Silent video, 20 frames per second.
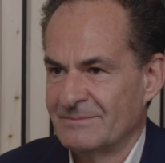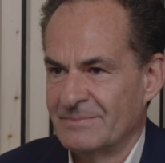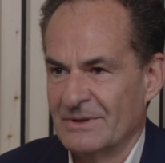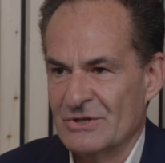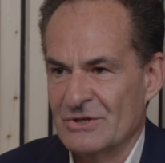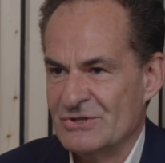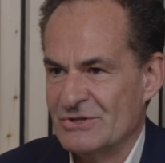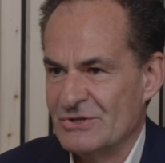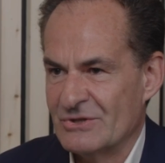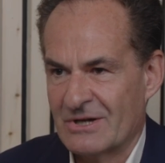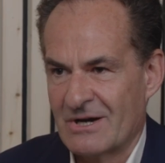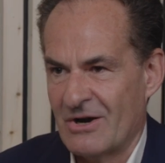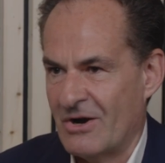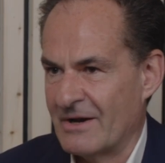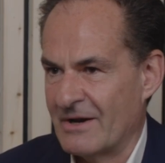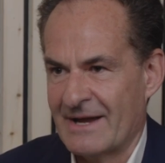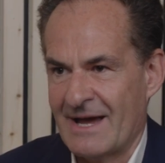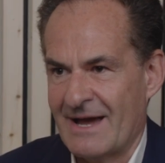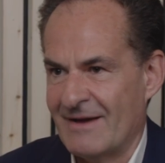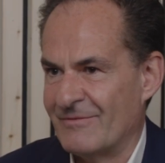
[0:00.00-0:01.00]
because you
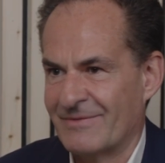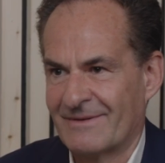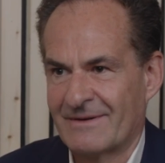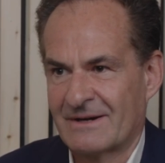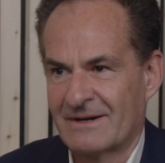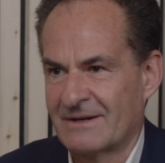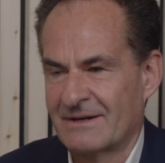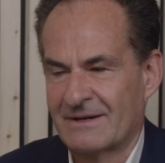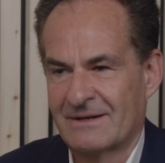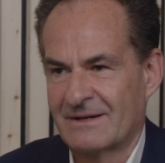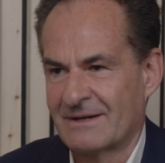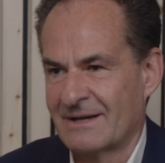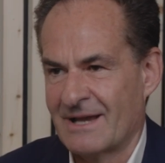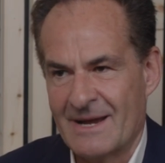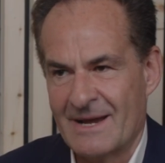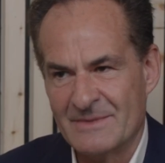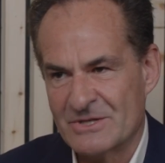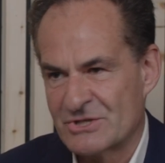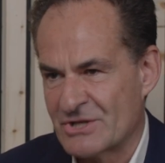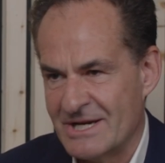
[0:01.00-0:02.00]
can't have
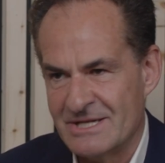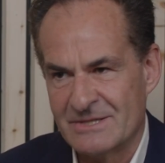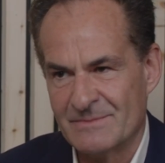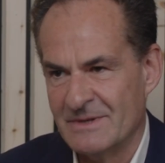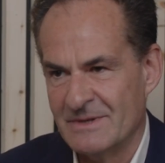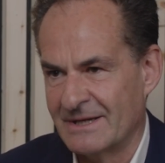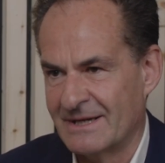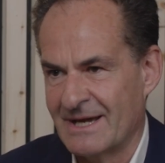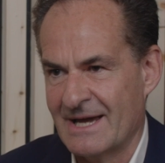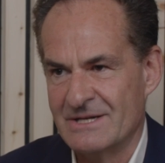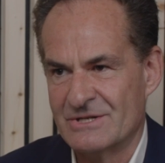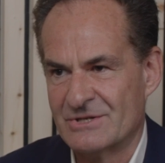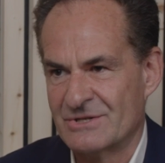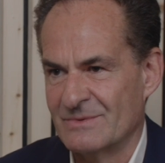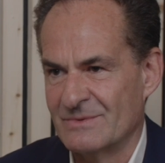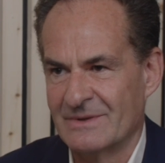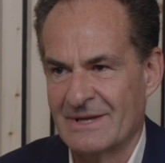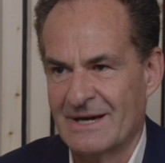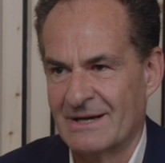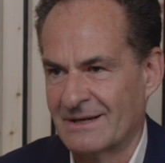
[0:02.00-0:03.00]
climate change mitigation
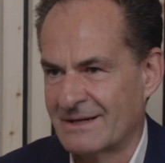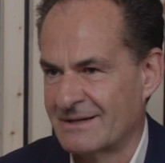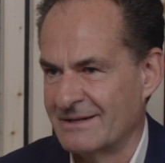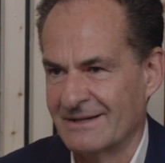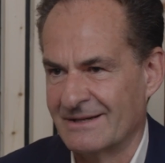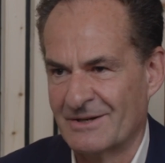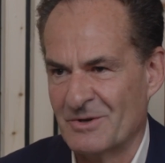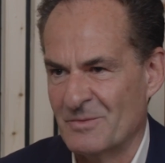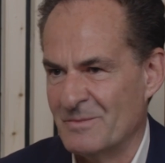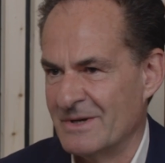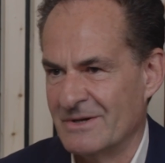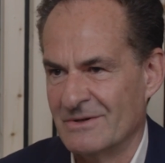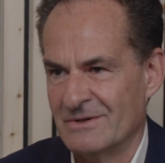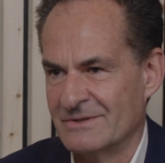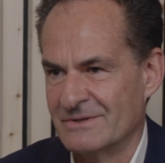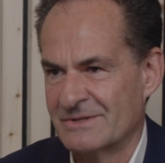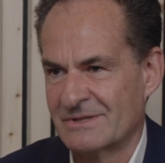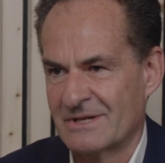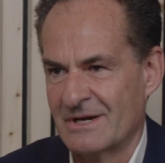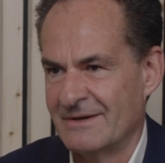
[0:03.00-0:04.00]
without critical
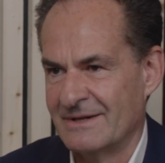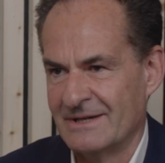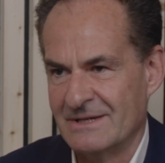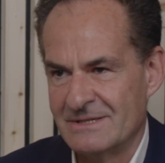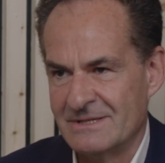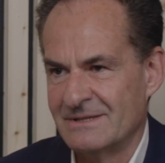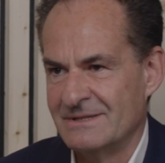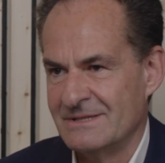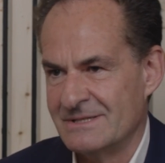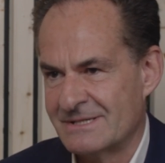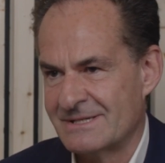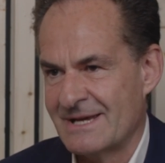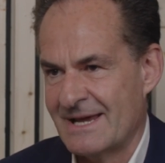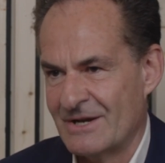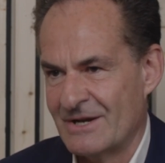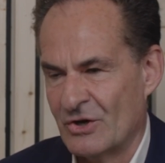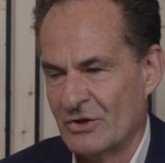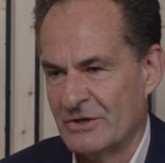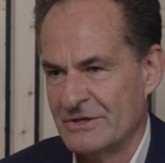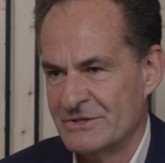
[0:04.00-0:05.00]
minerals going into these
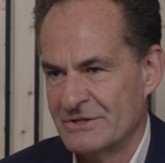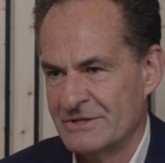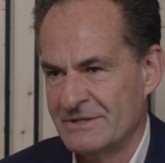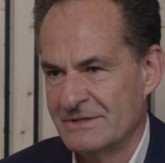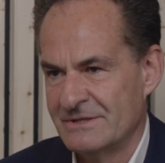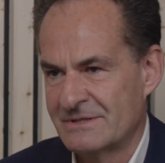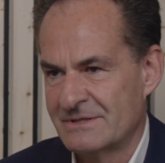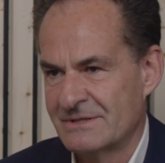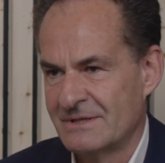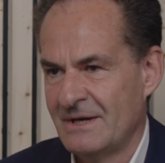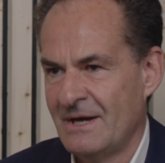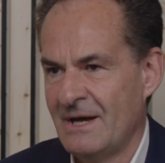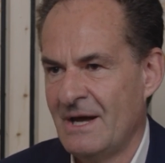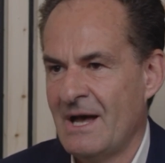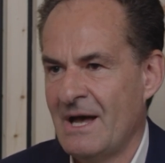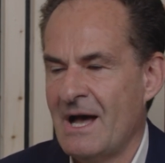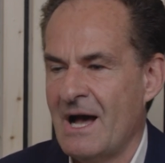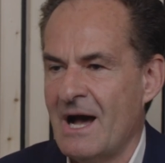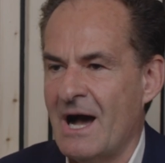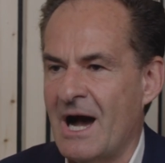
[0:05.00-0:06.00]
technologies.
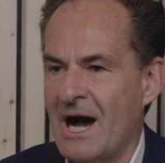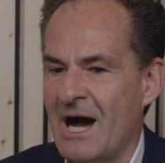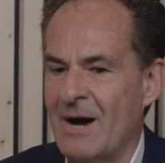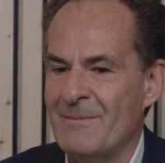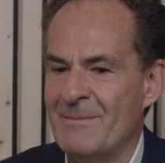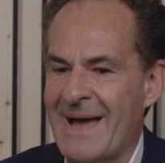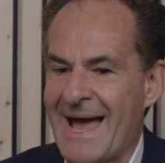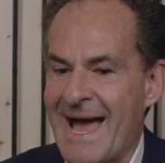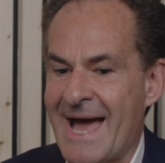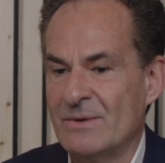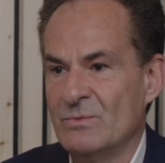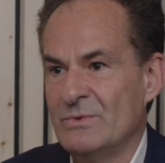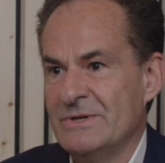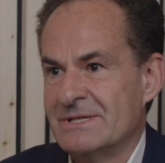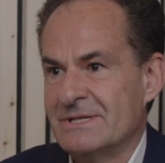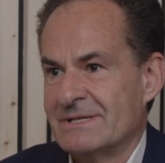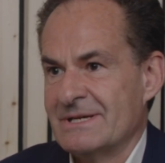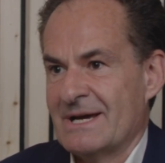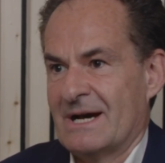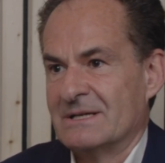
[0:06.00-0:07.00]
And we
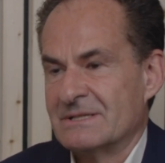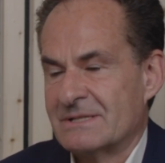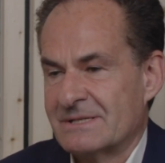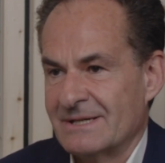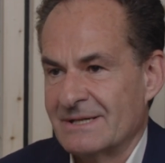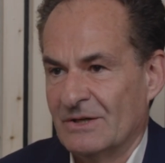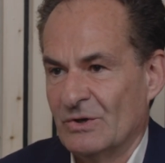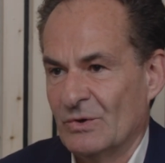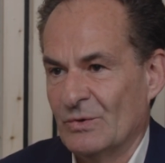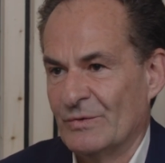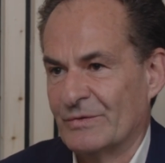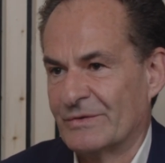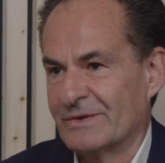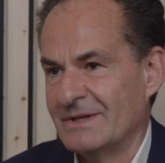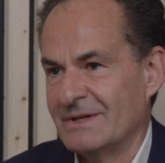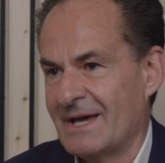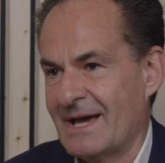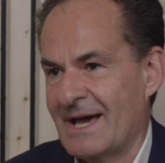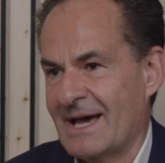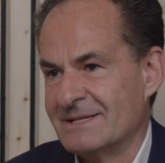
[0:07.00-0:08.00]
see ourselves
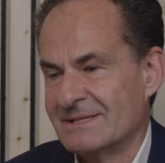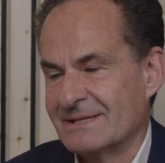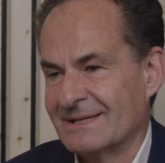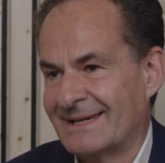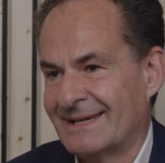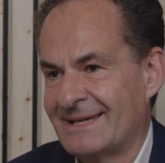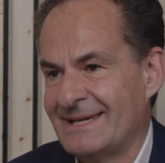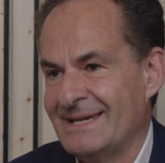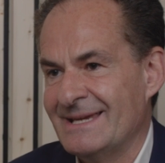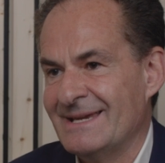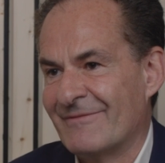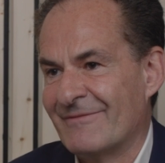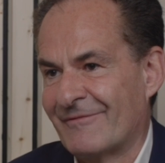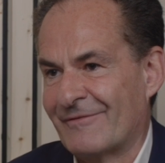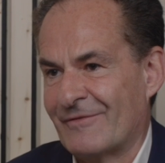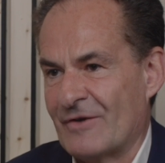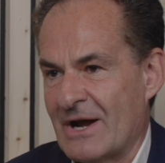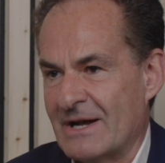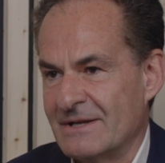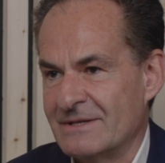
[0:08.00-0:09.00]
as a key
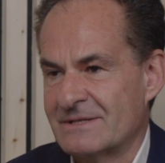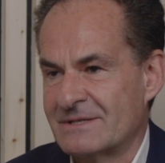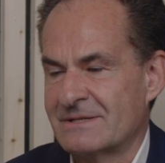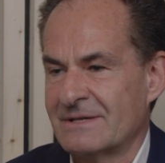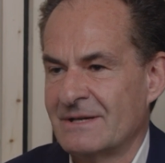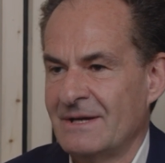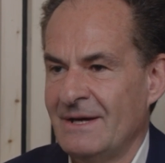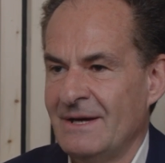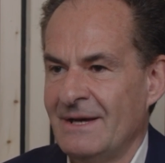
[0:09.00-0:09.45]
front